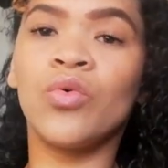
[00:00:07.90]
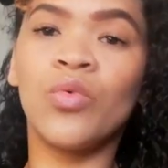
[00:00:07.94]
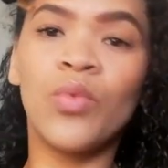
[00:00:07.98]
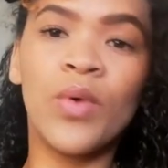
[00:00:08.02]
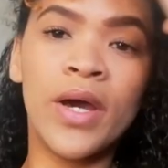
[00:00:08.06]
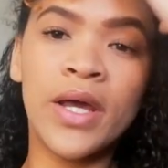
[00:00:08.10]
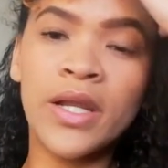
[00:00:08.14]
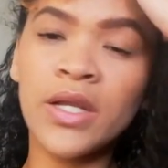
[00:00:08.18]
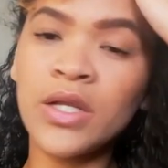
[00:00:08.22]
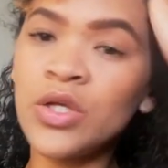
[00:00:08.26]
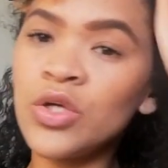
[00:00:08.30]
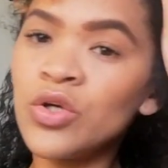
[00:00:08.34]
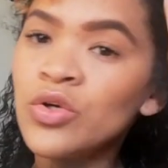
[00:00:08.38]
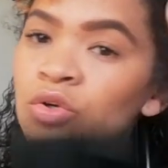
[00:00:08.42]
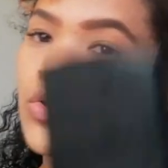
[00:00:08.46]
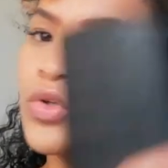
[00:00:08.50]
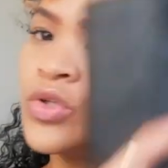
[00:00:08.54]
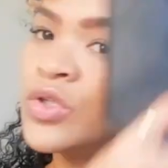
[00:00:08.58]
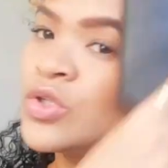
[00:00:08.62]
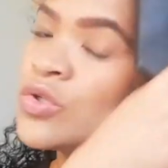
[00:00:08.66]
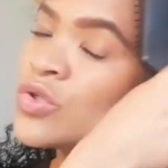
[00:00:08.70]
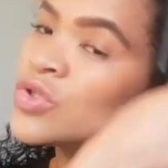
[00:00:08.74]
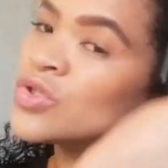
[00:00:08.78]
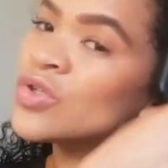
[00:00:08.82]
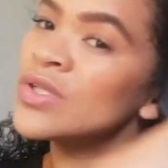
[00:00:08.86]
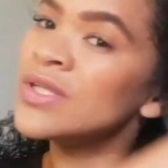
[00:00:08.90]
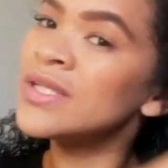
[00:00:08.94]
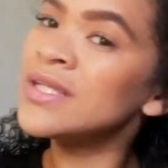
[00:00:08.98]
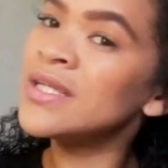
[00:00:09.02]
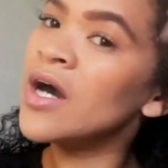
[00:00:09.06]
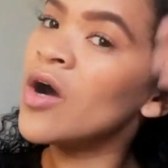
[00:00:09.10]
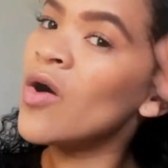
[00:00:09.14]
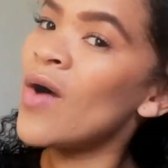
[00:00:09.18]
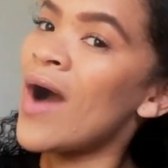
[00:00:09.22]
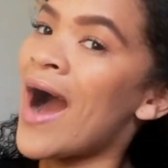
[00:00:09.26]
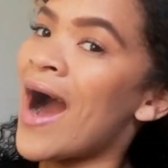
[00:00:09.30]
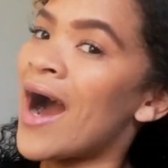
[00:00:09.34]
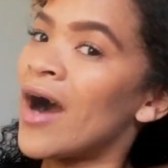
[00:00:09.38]
When you should
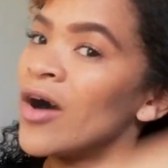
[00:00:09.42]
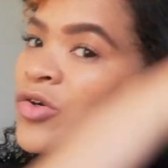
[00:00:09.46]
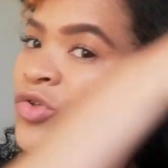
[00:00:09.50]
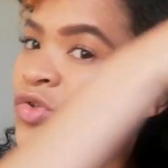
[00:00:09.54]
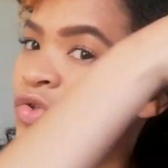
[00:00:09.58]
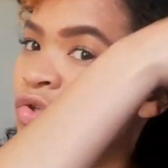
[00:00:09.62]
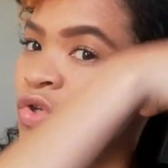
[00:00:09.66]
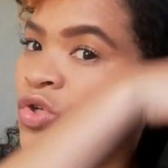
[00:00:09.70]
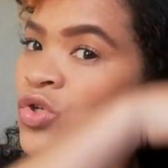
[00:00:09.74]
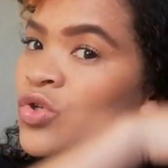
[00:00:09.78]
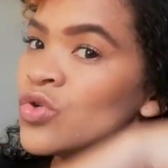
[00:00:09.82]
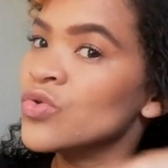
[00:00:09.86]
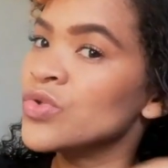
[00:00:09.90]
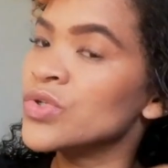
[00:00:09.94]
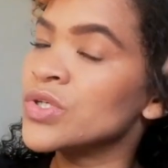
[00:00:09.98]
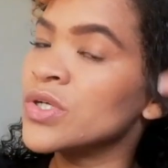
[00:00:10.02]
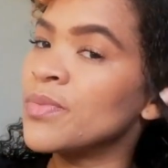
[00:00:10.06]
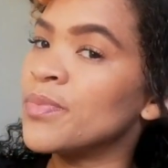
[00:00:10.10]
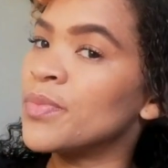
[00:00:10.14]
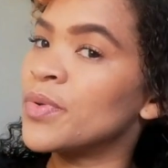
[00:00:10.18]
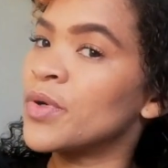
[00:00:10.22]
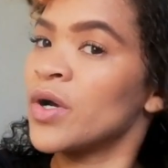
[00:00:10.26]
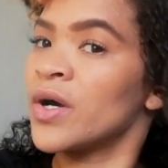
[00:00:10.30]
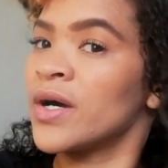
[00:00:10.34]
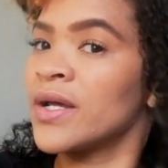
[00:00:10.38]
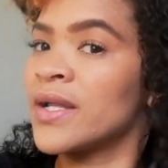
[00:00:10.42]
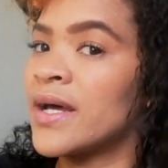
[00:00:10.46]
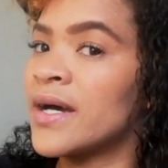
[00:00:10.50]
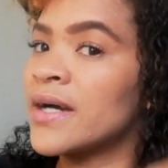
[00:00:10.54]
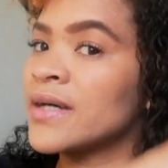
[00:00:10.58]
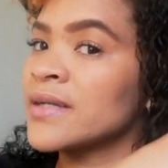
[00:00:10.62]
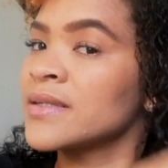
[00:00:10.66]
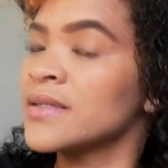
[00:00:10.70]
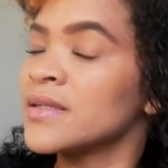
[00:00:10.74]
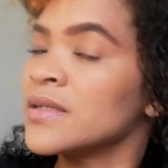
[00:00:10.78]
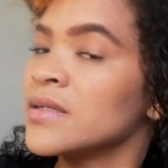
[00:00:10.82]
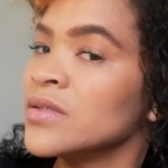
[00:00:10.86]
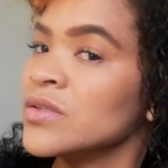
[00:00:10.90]
know how to use a
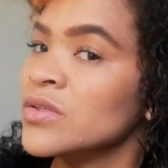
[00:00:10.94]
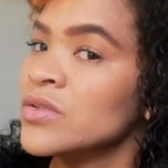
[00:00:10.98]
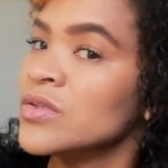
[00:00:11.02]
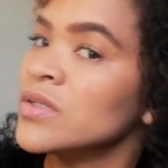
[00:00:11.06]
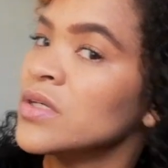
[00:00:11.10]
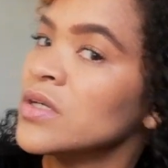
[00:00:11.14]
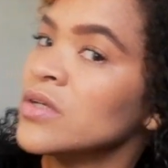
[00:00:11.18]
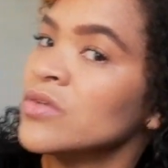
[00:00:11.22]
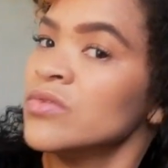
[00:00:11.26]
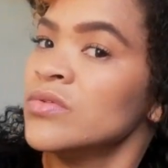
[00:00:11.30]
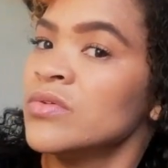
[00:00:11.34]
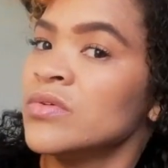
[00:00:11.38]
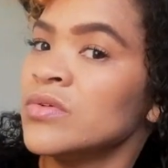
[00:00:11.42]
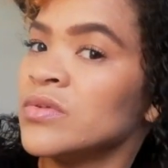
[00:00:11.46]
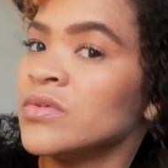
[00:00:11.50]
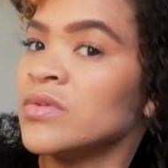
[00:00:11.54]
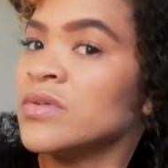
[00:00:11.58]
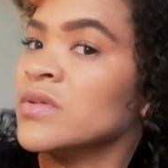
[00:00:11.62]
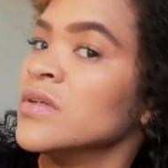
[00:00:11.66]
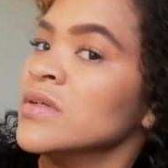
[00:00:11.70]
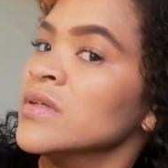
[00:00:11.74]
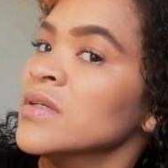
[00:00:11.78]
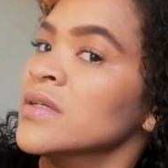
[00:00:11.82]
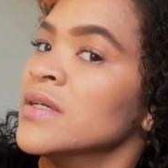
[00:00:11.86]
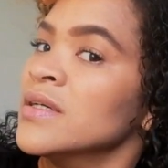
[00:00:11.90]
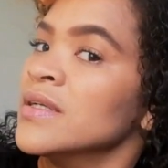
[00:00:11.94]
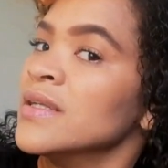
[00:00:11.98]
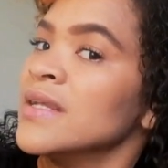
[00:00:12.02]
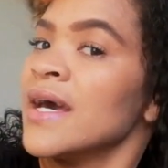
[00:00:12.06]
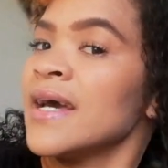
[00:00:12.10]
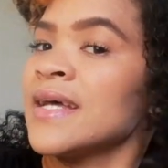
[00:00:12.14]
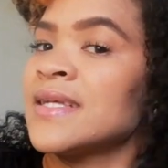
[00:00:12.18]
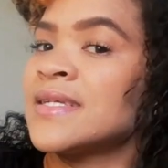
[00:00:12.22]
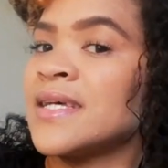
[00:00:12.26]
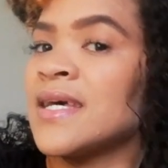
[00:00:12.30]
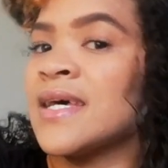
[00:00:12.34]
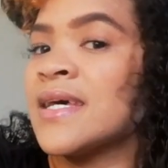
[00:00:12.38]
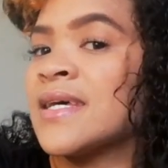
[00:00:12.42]
product, you know.
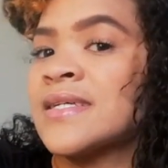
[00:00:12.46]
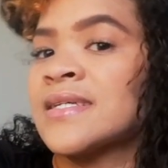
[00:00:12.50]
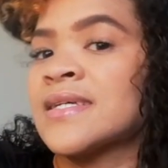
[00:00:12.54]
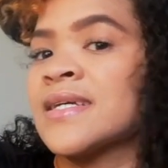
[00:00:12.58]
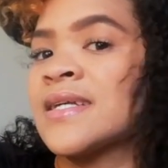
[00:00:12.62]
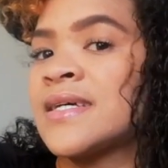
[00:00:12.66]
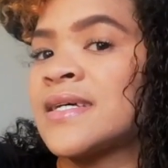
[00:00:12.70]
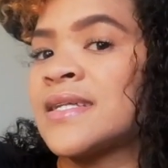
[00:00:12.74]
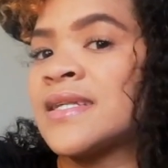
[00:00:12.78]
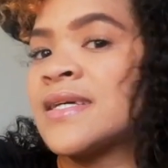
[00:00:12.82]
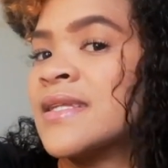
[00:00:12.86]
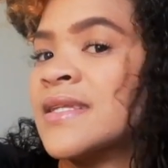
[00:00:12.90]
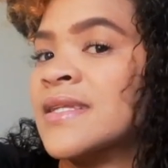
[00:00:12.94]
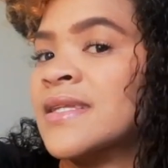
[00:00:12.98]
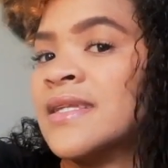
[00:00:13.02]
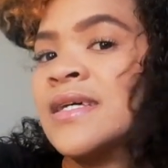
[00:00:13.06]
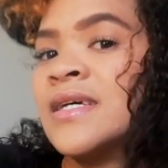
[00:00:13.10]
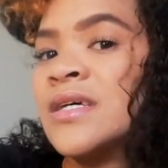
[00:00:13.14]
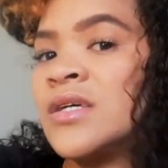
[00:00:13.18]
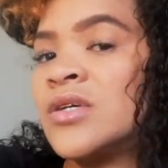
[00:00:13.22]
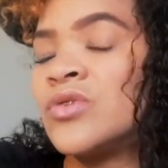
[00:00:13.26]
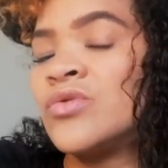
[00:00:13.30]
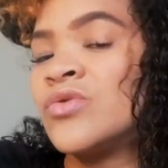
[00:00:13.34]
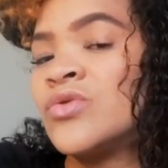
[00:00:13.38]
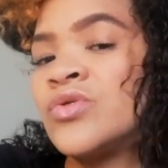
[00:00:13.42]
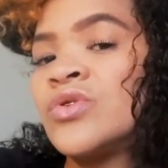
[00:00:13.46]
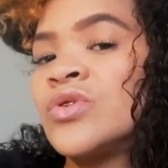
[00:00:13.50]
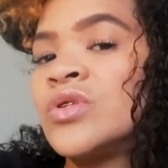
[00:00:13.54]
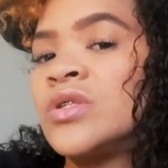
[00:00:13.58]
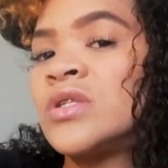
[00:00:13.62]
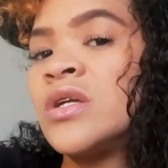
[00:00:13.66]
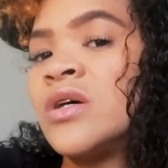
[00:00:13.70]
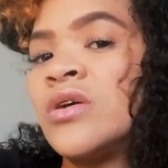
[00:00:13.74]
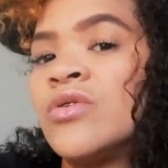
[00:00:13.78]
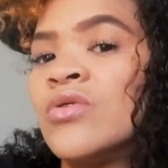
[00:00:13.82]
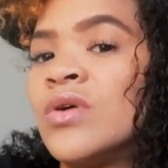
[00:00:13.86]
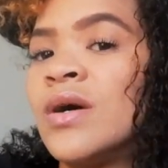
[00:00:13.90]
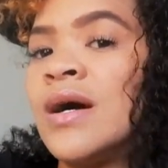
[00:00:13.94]
That's actually the thing. You should
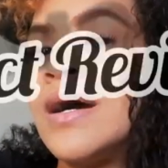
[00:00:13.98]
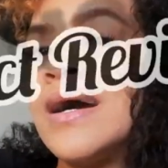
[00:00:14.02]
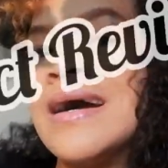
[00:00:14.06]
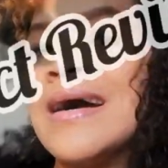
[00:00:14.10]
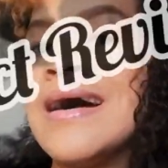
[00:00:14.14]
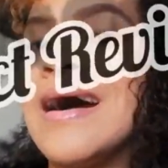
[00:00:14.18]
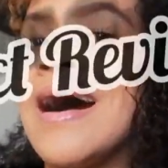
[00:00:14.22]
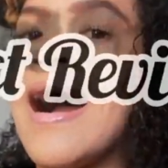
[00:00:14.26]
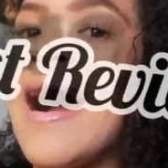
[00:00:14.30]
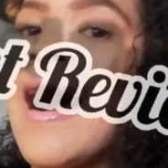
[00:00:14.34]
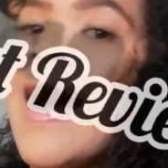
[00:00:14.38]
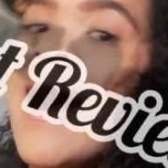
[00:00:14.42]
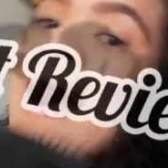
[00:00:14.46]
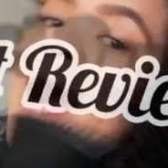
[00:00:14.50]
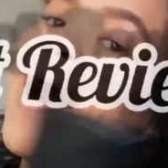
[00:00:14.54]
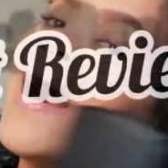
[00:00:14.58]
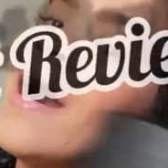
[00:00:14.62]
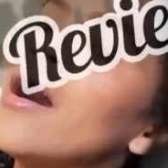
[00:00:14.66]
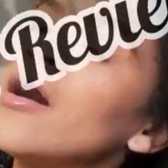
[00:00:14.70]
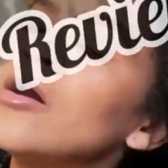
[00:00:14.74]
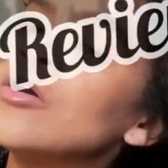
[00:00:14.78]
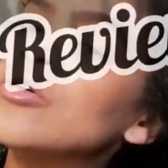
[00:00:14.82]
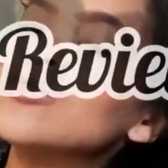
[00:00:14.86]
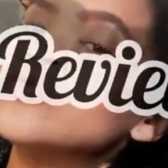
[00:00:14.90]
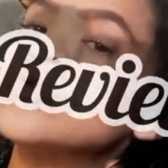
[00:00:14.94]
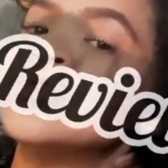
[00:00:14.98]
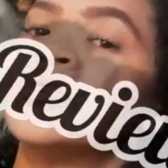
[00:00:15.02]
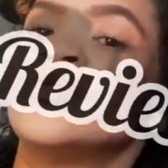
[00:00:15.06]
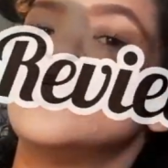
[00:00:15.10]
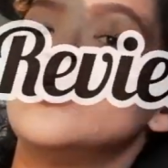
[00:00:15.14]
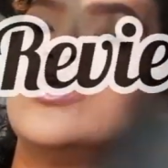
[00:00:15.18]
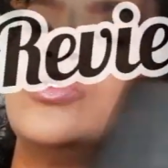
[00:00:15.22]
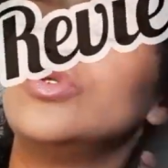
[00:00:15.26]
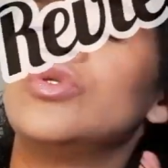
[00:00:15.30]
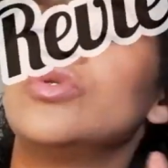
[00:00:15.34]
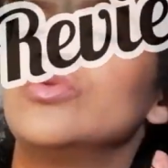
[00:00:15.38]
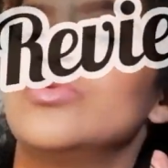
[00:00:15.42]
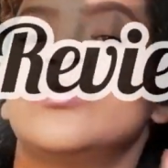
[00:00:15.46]
know how to
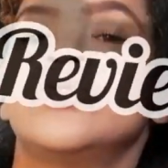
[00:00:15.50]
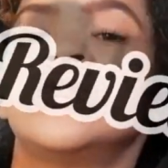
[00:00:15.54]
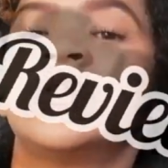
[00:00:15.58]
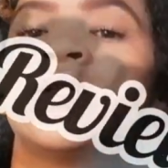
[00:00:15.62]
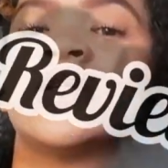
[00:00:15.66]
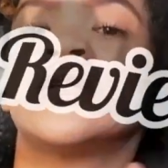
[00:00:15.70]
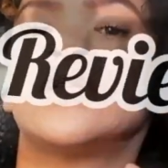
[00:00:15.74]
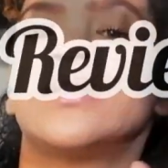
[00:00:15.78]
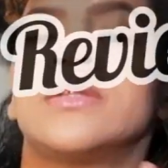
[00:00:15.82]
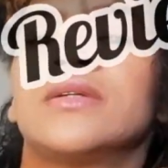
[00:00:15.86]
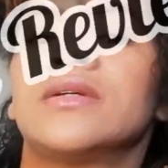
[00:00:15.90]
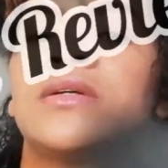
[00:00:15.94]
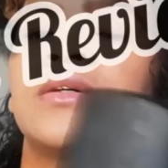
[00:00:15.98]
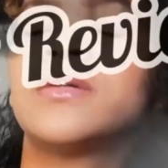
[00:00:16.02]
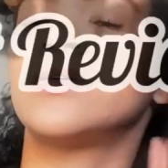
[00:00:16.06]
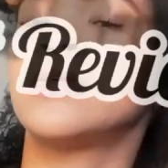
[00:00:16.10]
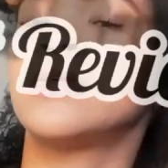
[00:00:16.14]
use it.